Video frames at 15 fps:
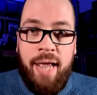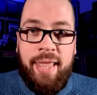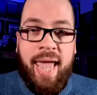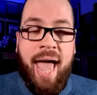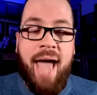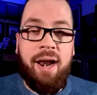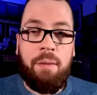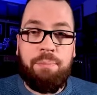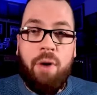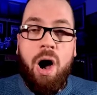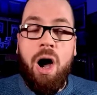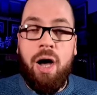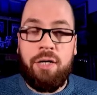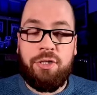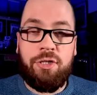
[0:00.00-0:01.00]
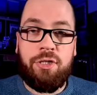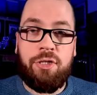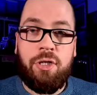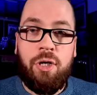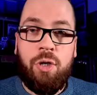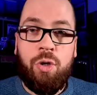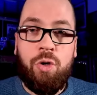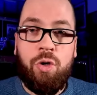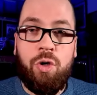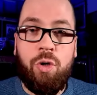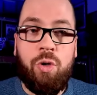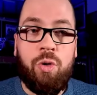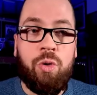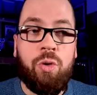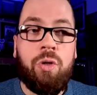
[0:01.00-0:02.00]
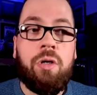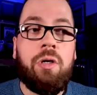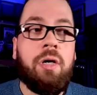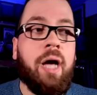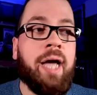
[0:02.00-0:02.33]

they had a boss who,